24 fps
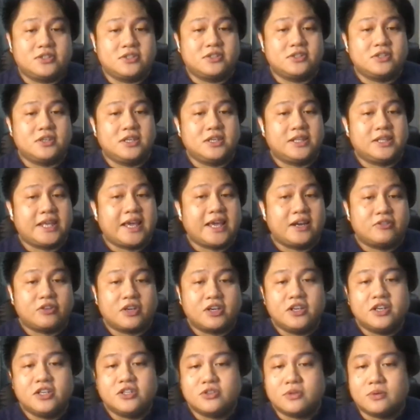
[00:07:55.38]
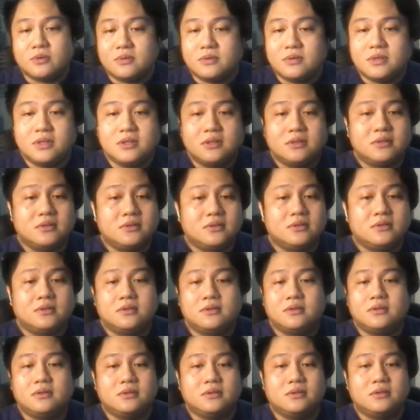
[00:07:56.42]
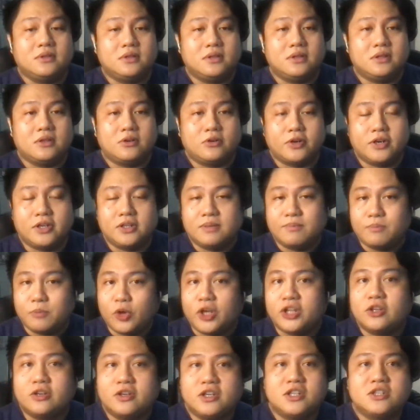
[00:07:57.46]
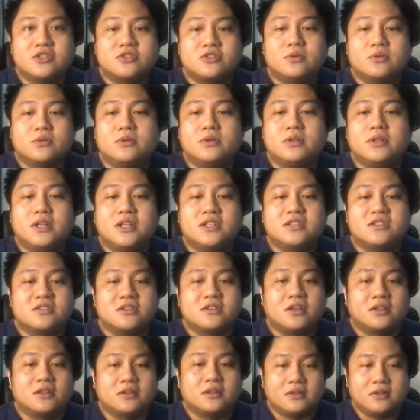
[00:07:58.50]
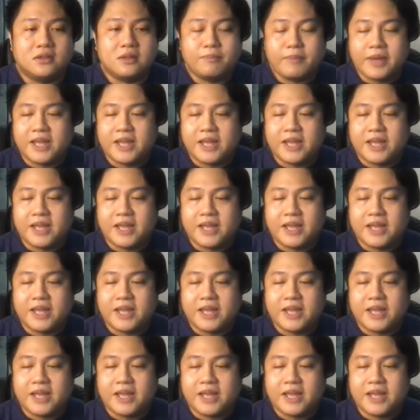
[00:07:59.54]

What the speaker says: it can run on its own or deployed on its own. It's not